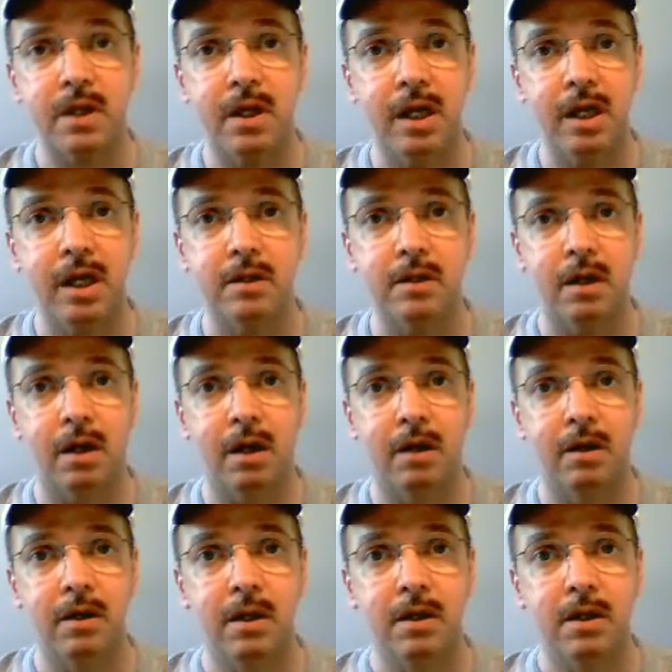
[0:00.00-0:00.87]
And
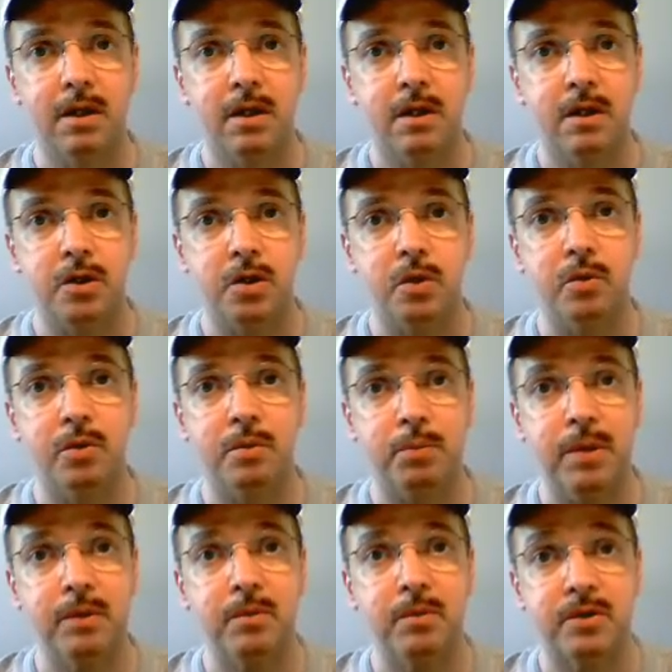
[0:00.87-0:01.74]
you
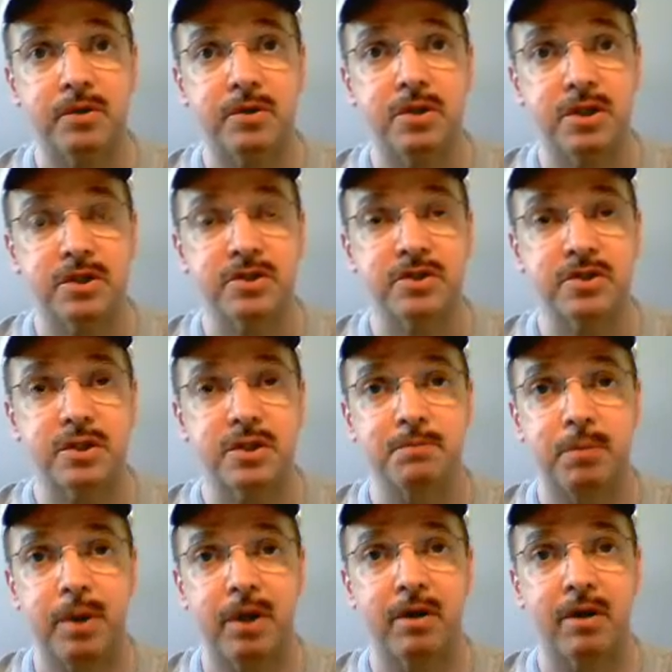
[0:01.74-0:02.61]
will be with Jesus
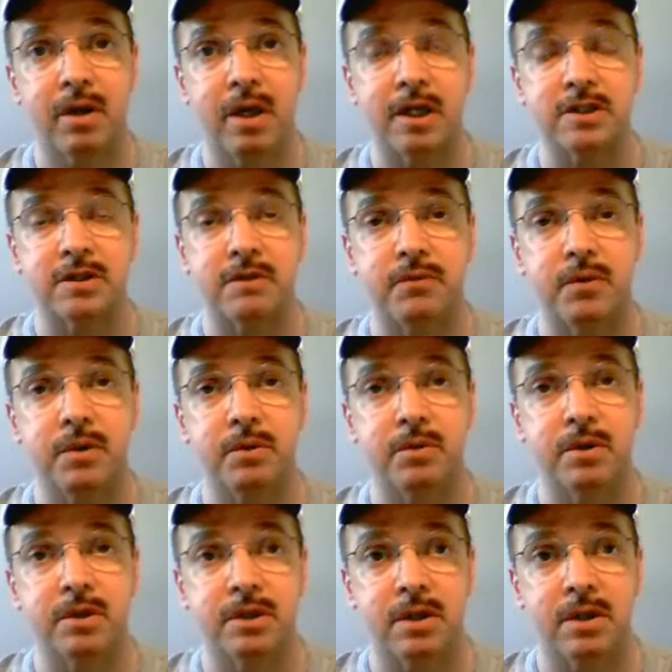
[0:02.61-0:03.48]
in paradise if
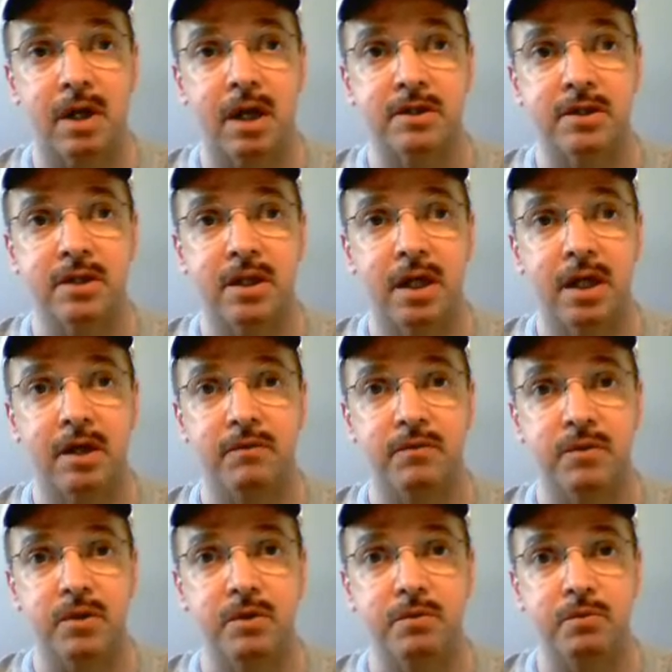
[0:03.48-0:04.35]
you were to die today,
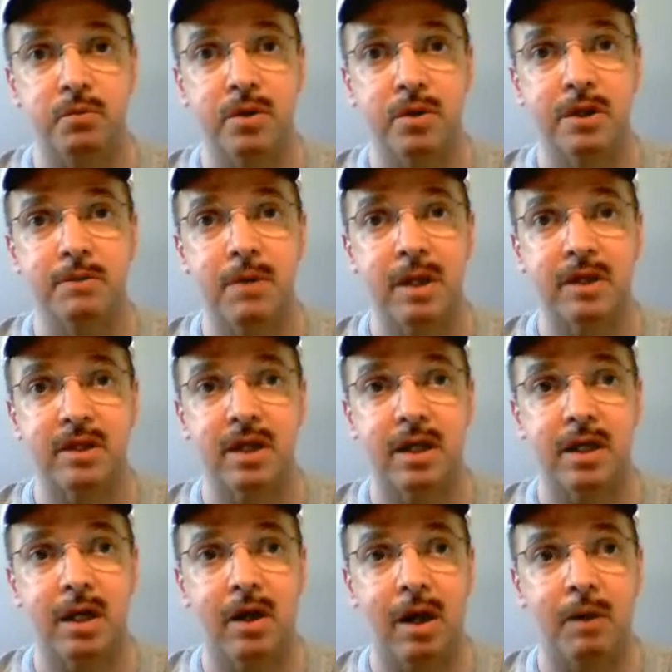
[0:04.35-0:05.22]
if you really meant
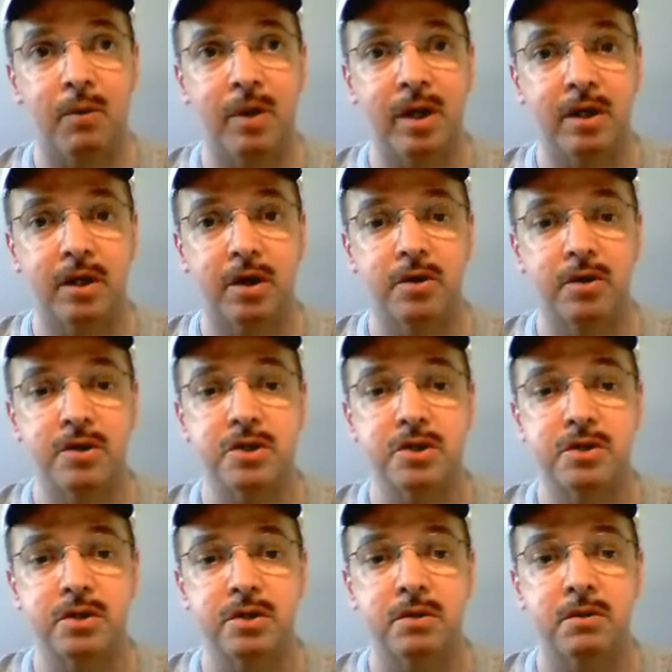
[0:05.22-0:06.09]
that. Now, I want to
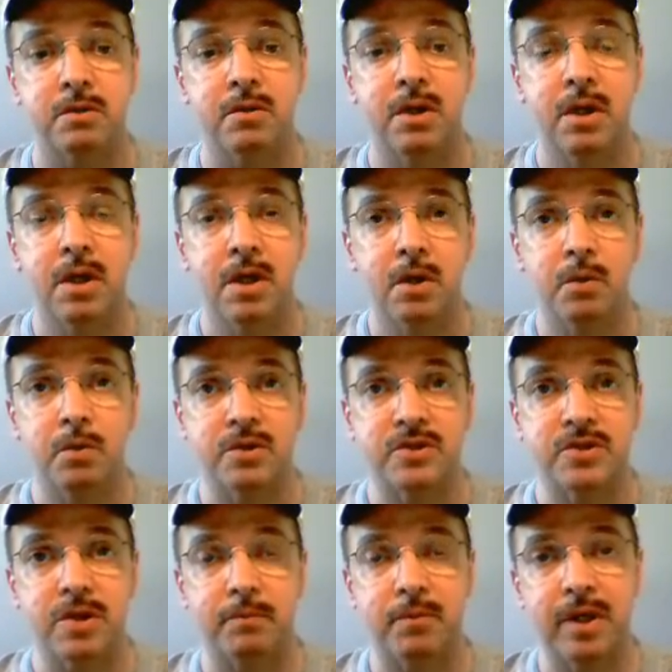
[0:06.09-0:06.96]
encourage you, too,
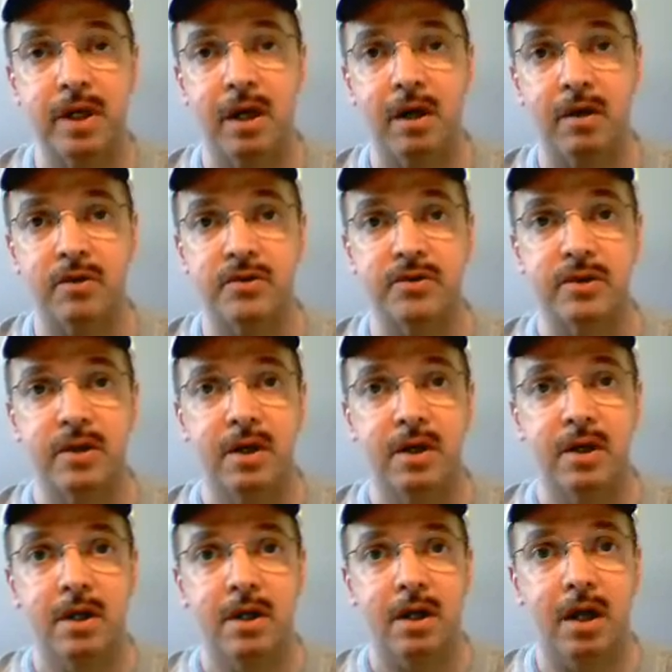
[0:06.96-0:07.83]
with something else.
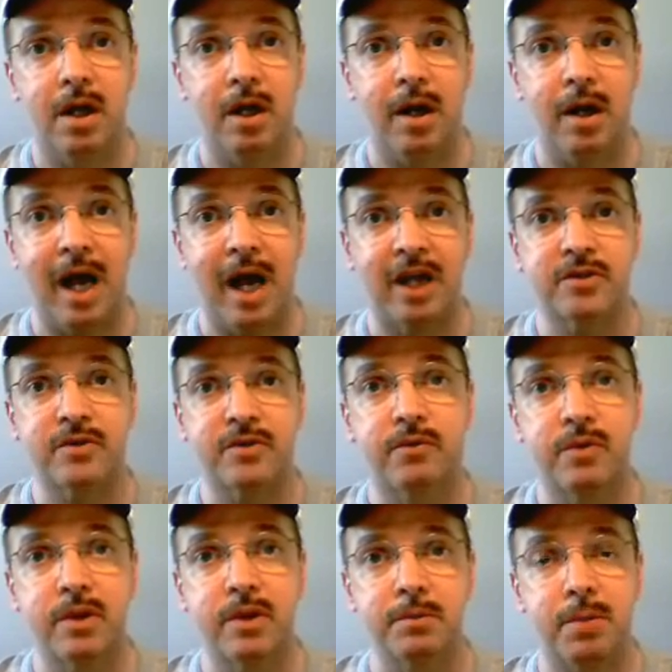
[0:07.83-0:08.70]
Ask
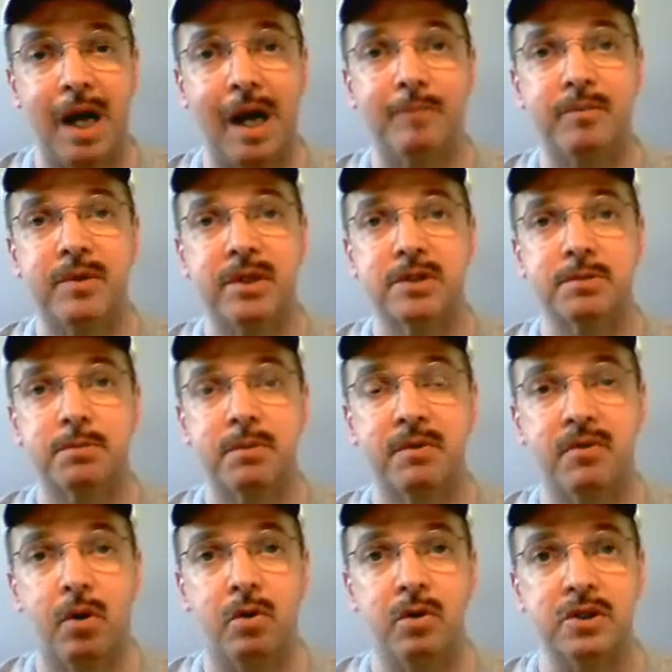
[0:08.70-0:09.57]
for the baptism
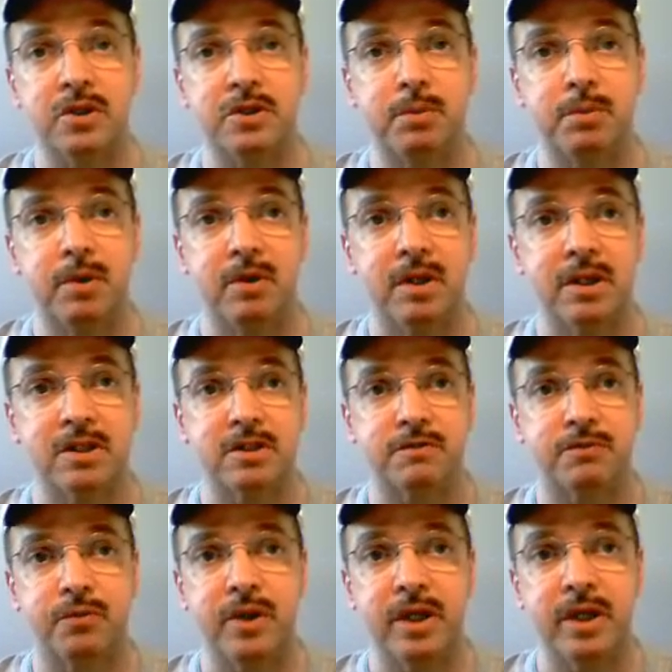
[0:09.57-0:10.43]
of the Holy Spirit.
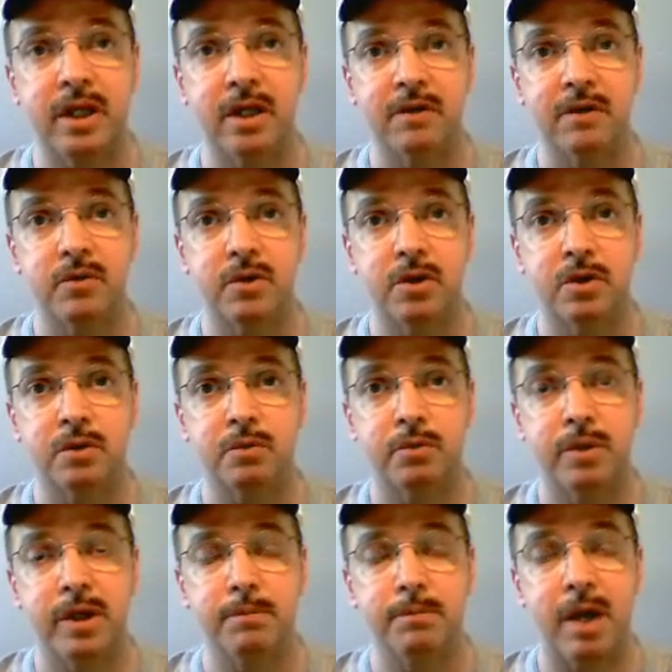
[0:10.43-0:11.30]
It's a free gift. You
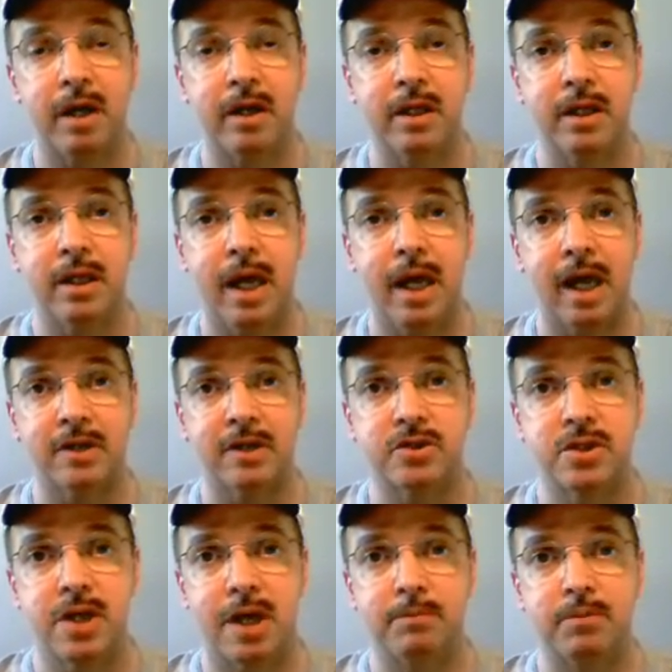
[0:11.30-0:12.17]
can read about it in
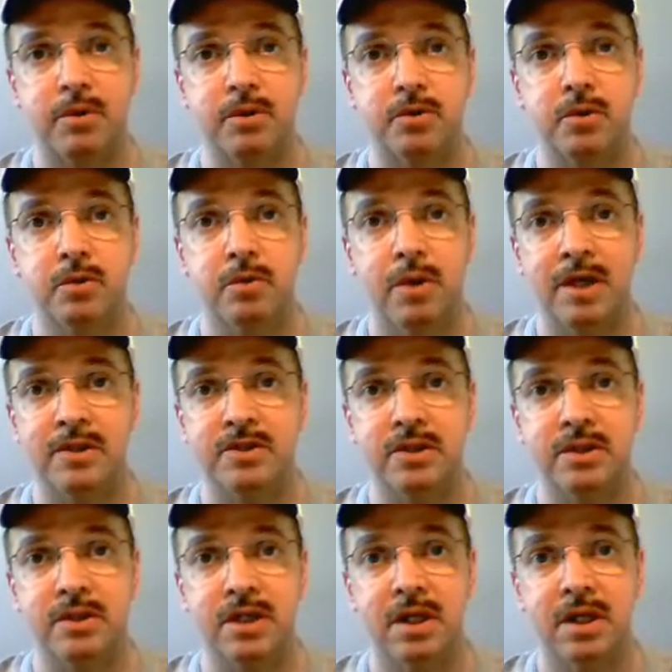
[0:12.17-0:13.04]
Acts chapter 2,
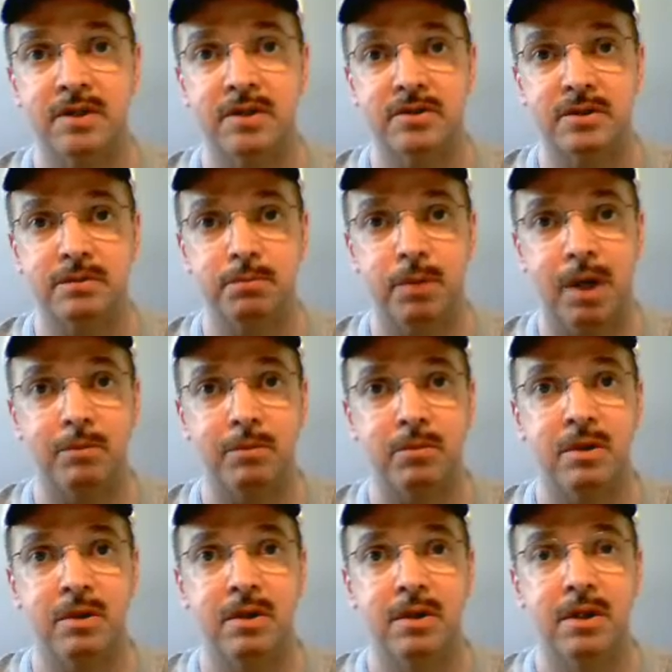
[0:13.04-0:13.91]
ACTS, in
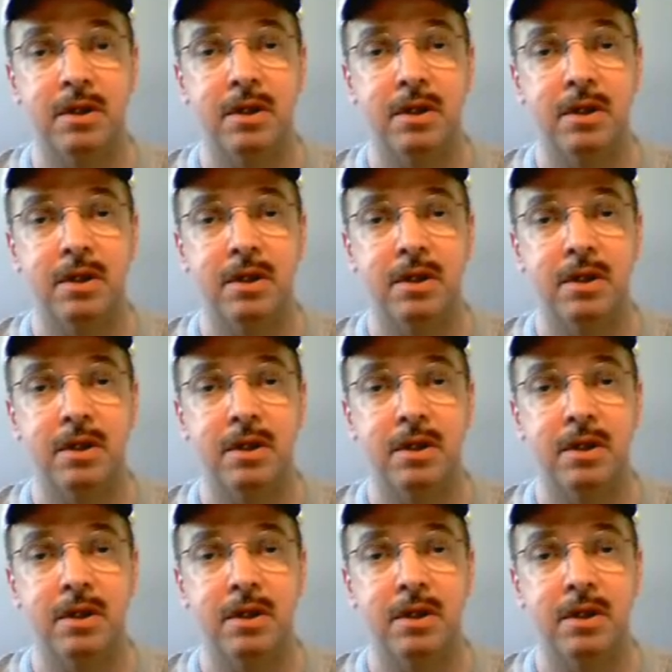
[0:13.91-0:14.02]
Bible.